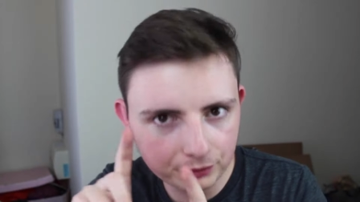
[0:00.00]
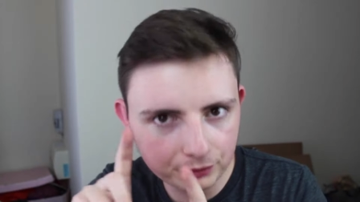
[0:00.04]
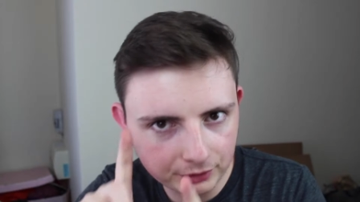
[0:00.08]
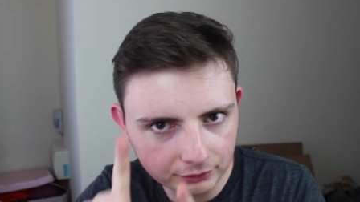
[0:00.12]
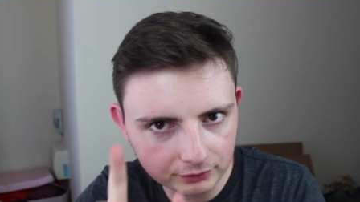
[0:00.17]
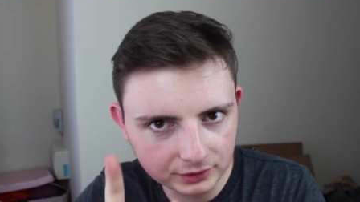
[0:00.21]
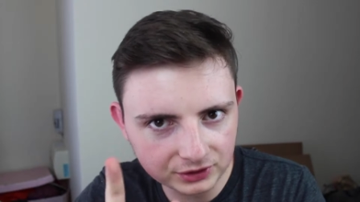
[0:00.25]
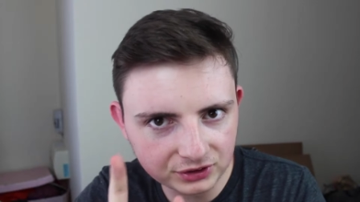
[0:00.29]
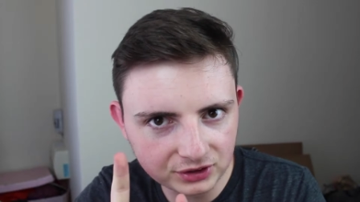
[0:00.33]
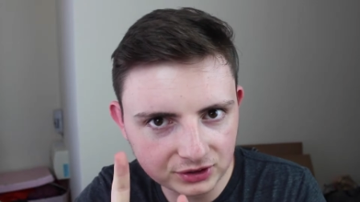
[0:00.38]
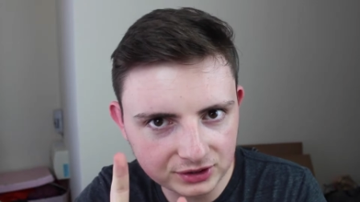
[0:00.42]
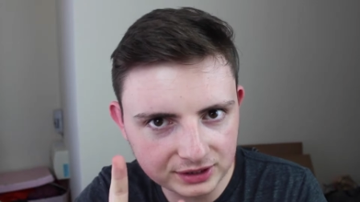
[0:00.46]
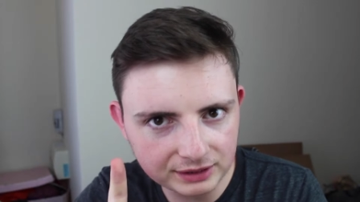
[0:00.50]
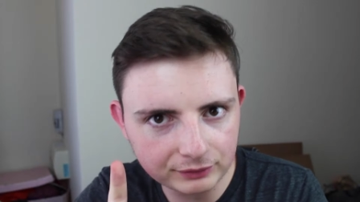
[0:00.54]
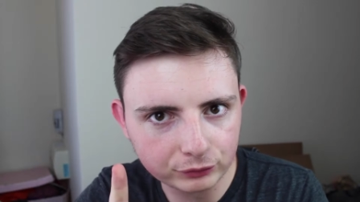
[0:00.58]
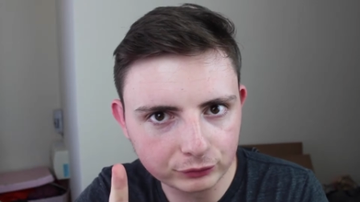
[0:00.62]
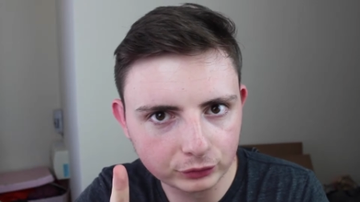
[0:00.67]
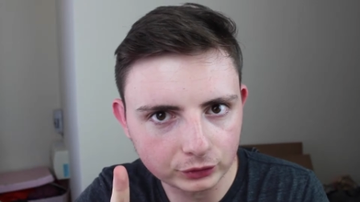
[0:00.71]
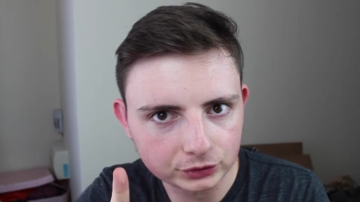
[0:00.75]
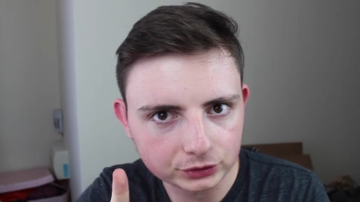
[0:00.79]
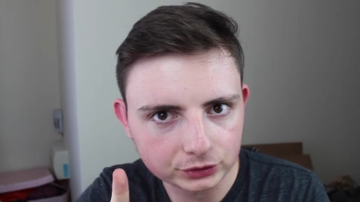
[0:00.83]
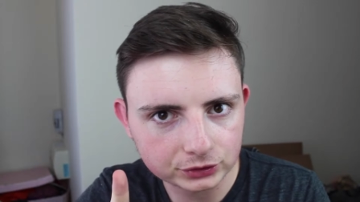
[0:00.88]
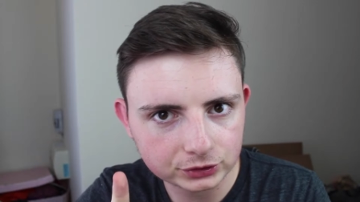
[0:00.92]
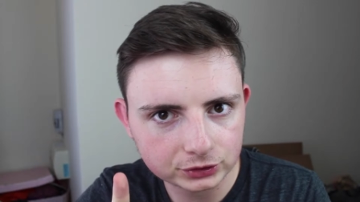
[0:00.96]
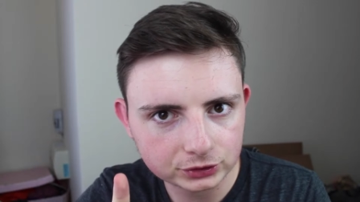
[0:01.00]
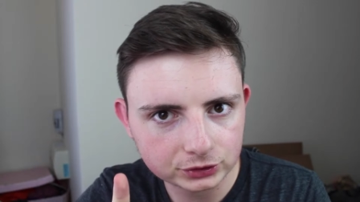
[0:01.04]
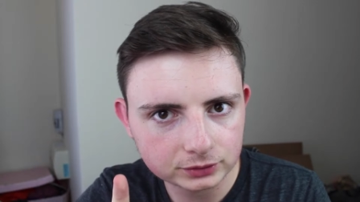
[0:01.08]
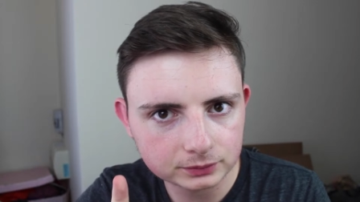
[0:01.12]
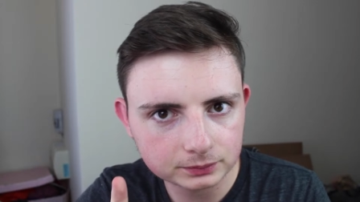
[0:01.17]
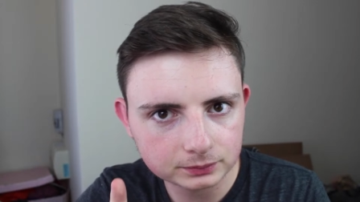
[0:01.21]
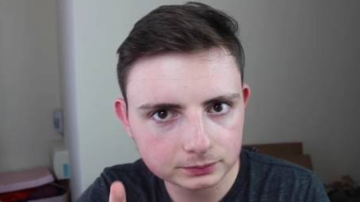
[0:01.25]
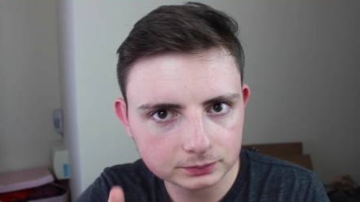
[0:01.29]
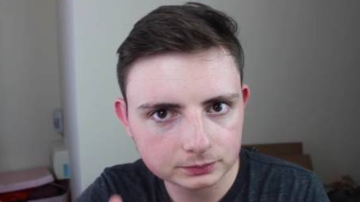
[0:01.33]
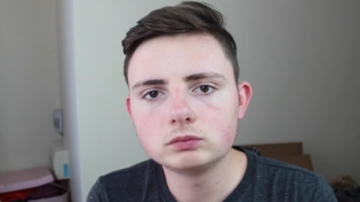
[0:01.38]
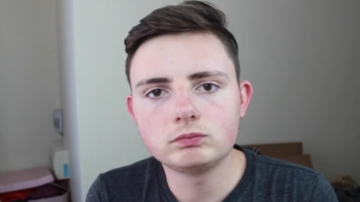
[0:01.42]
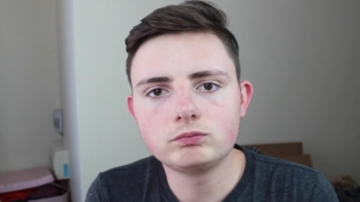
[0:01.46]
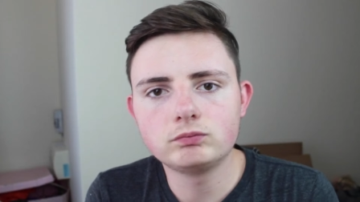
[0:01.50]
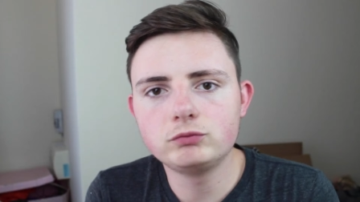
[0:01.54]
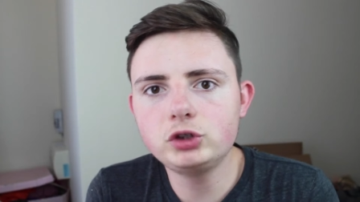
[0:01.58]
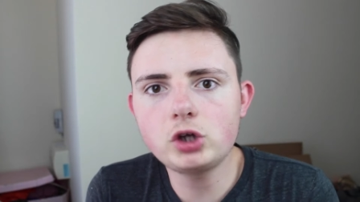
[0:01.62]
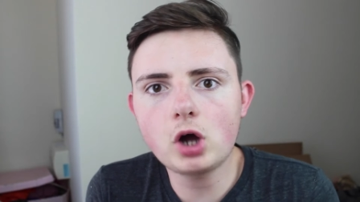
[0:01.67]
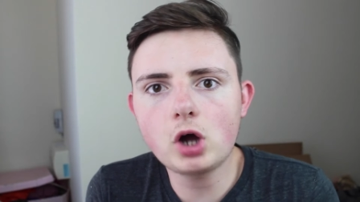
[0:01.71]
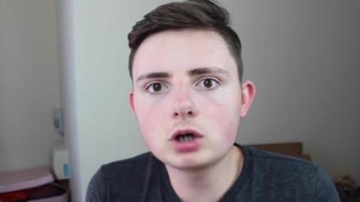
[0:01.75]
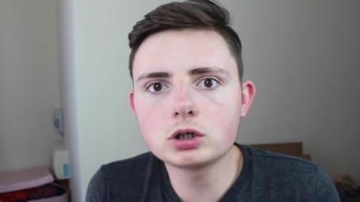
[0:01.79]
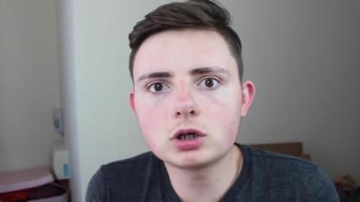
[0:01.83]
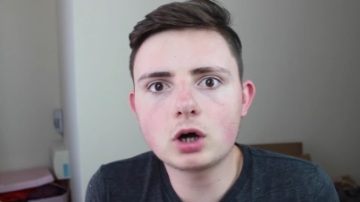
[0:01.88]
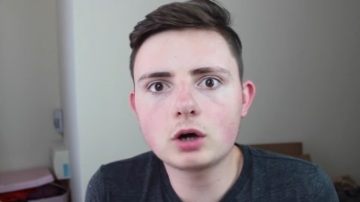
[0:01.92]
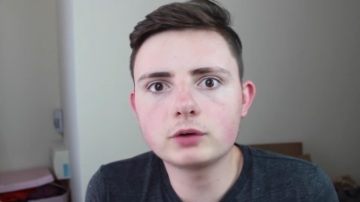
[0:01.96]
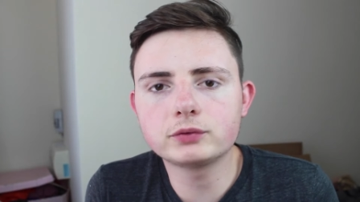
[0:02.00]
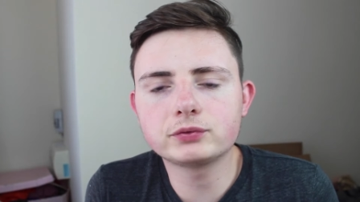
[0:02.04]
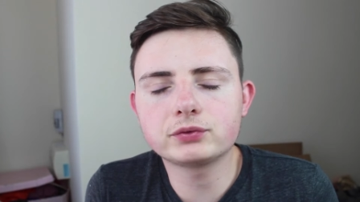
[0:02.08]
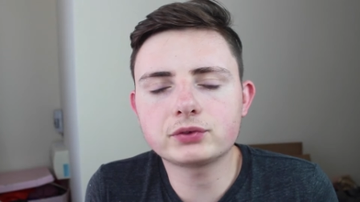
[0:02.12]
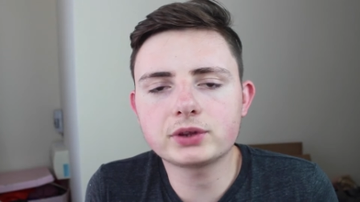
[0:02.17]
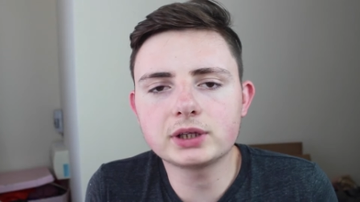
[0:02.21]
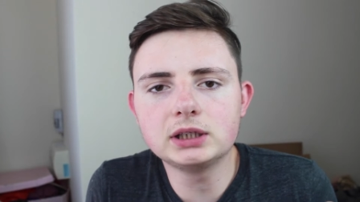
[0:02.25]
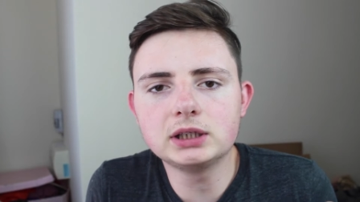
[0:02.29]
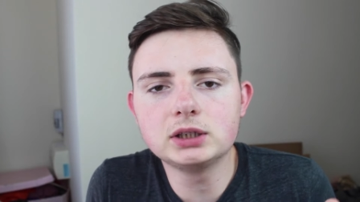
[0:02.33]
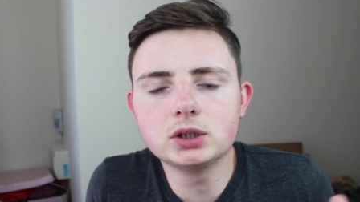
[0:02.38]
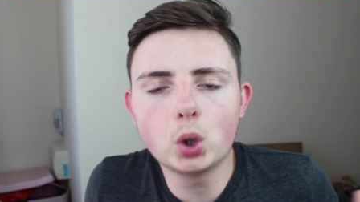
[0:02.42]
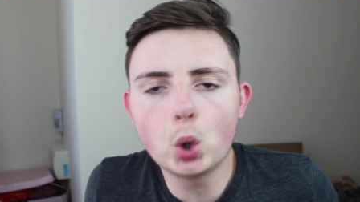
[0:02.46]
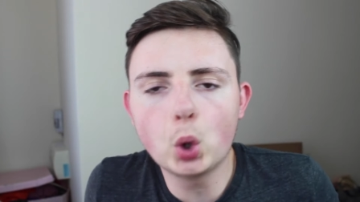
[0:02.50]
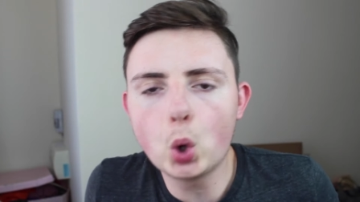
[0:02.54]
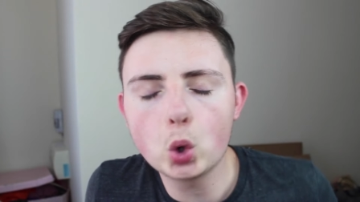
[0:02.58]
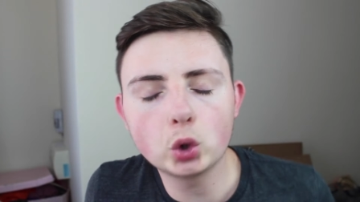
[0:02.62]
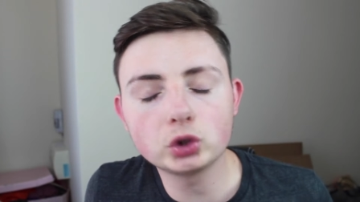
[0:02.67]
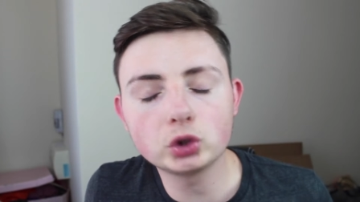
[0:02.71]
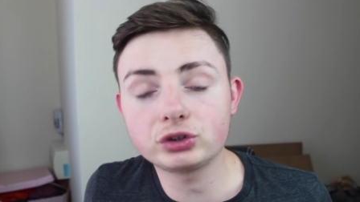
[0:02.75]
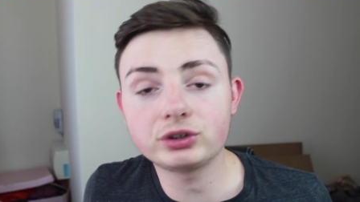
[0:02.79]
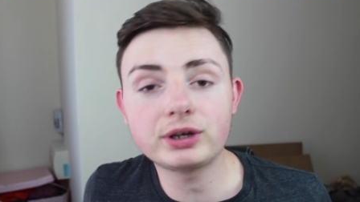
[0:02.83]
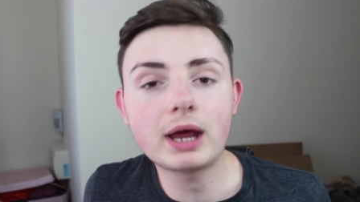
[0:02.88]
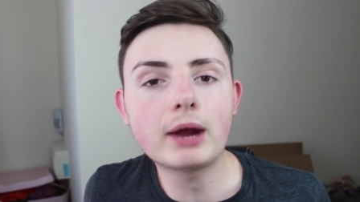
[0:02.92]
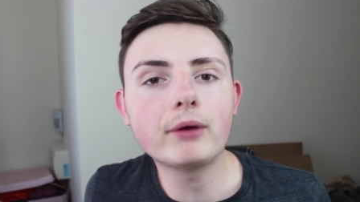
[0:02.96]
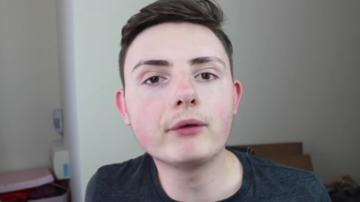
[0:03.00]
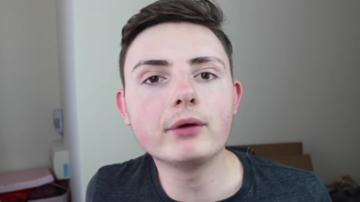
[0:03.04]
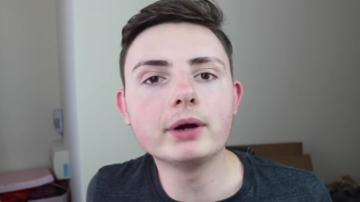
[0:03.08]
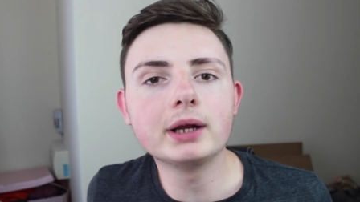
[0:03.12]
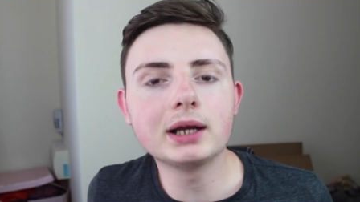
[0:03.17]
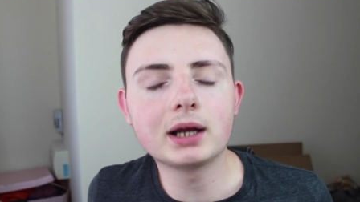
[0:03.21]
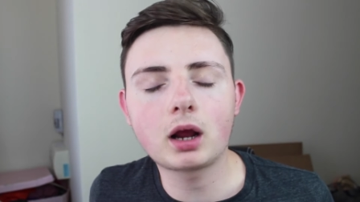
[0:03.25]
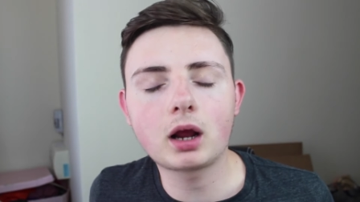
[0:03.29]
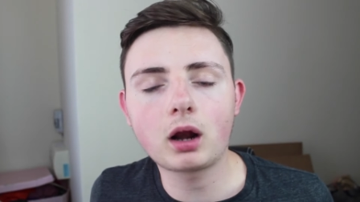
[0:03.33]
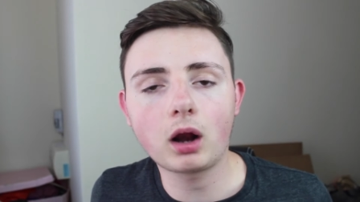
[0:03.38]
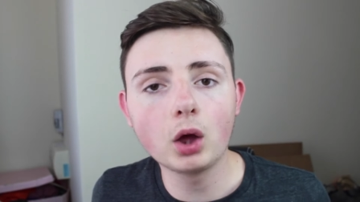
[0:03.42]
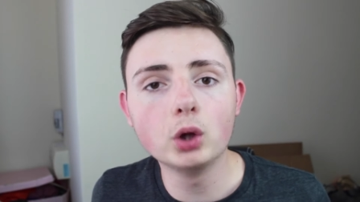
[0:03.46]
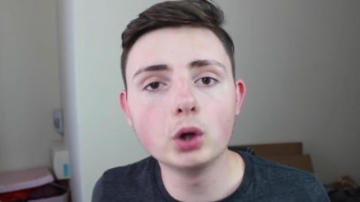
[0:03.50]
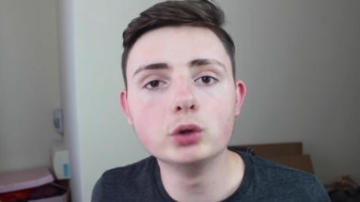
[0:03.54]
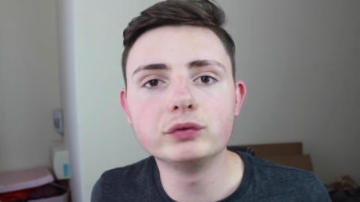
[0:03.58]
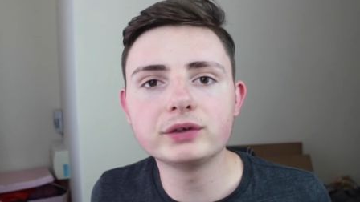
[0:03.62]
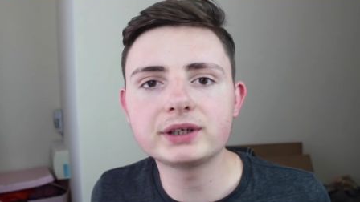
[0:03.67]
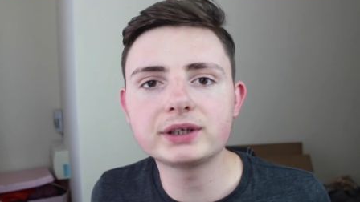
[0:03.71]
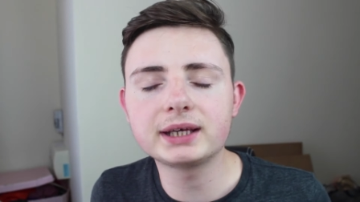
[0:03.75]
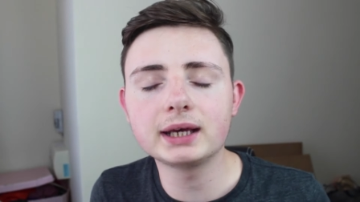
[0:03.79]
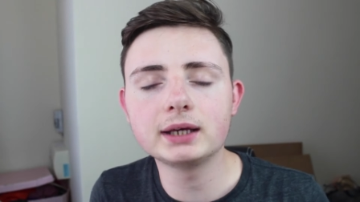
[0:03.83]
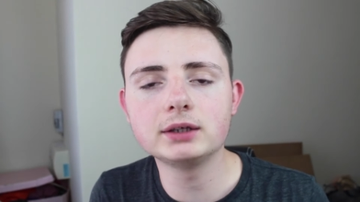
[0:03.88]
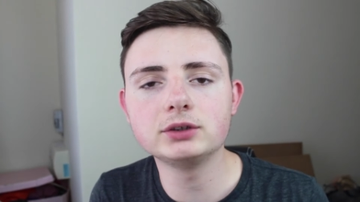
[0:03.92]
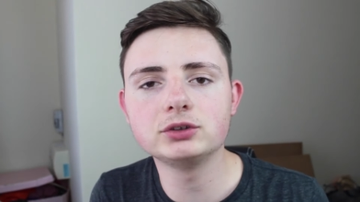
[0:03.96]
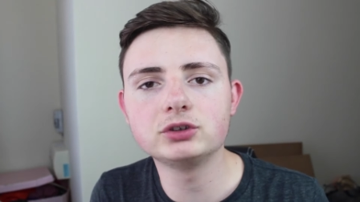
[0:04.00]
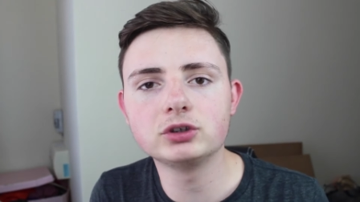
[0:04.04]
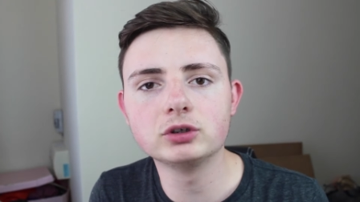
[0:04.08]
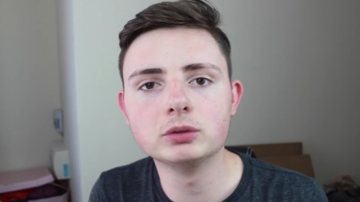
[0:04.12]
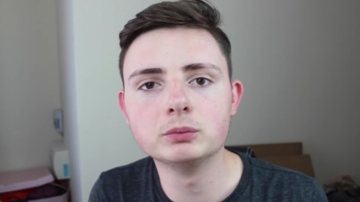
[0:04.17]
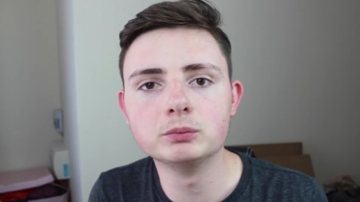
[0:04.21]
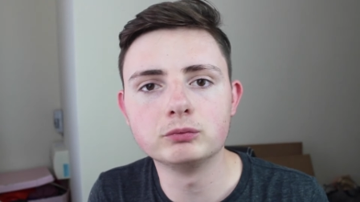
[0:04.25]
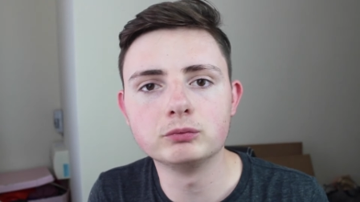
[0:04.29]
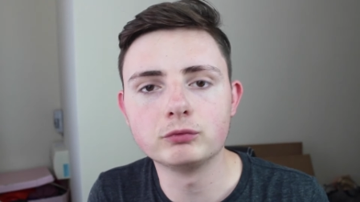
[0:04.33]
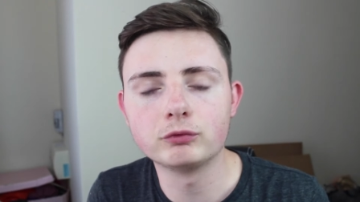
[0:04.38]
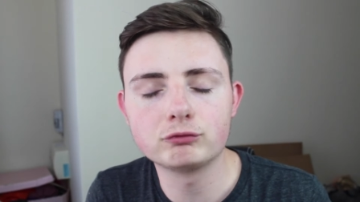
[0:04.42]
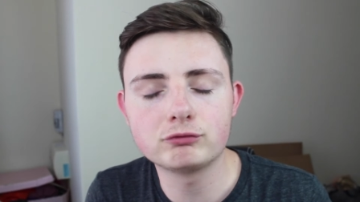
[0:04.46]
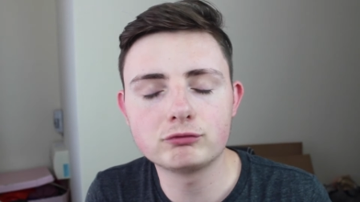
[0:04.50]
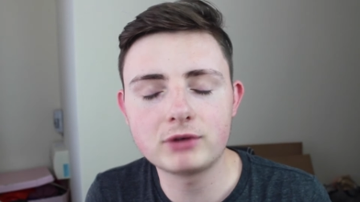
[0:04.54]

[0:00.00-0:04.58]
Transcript: but there is a difference. None of the ordinary Clover Kingdom